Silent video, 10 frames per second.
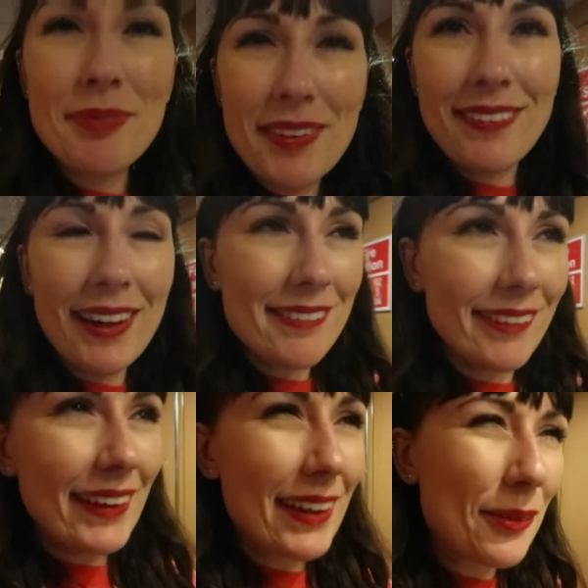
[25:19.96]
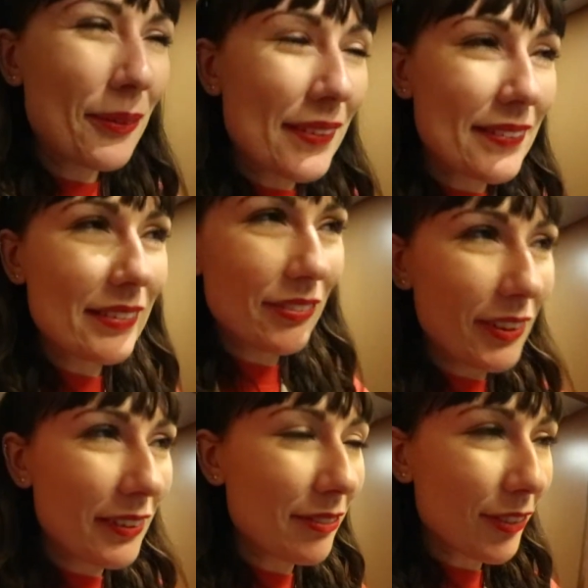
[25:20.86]
It's nice looking at all the
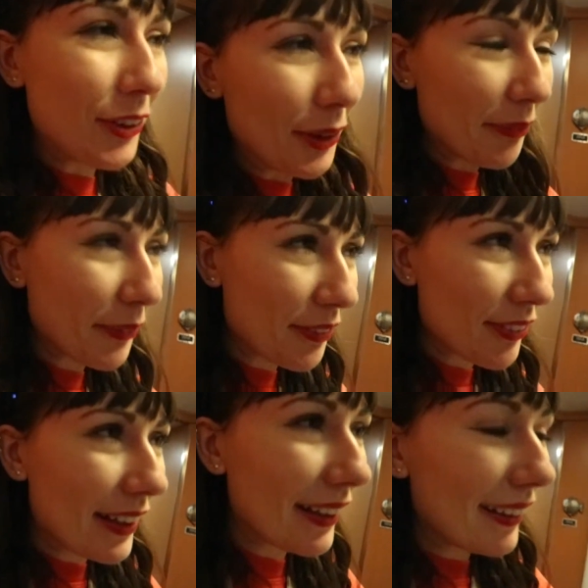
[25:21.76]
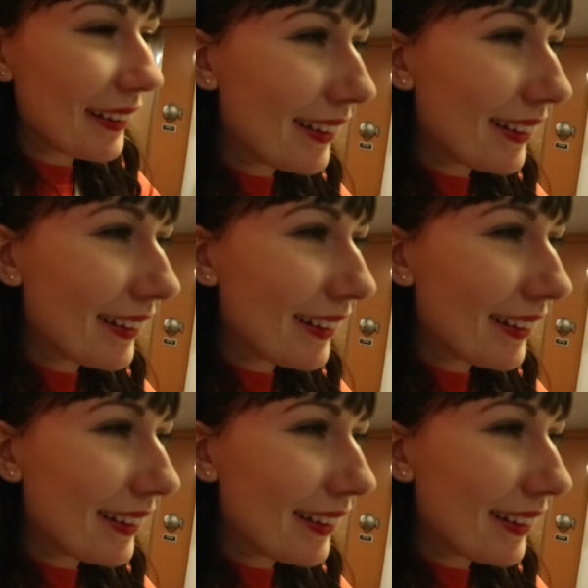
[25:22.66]
different rooms there.